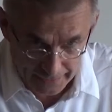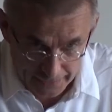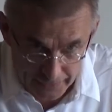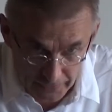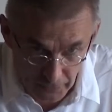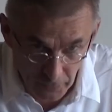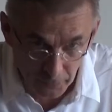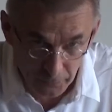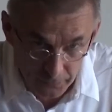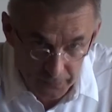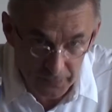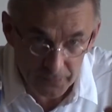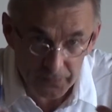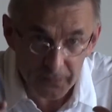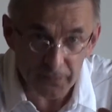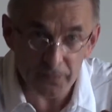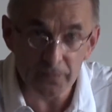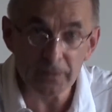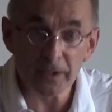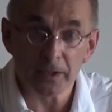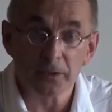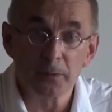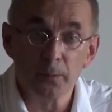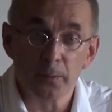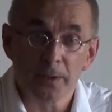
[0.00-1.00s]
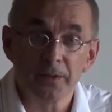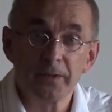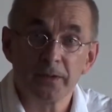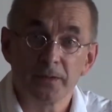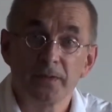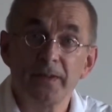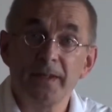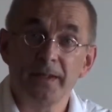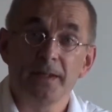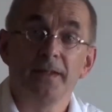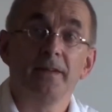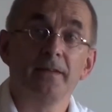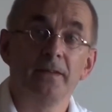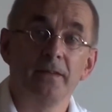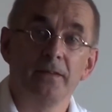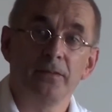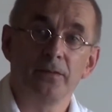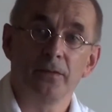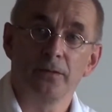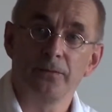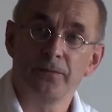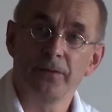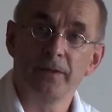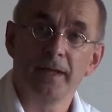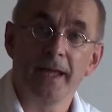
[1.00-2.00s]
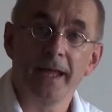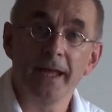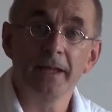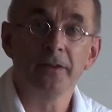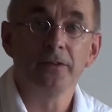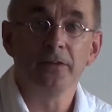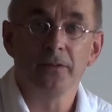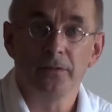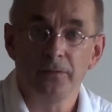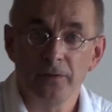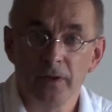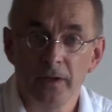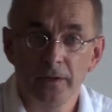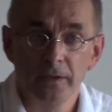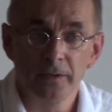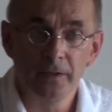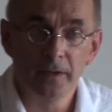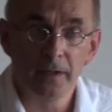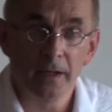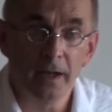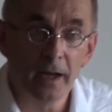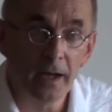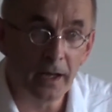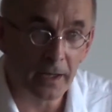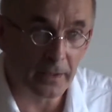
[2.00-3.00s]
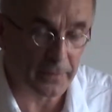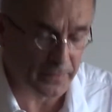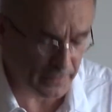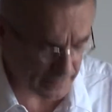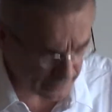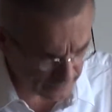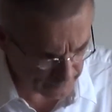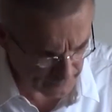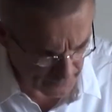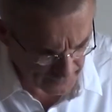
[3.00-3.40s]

No, this is not what the thesis of the end of the art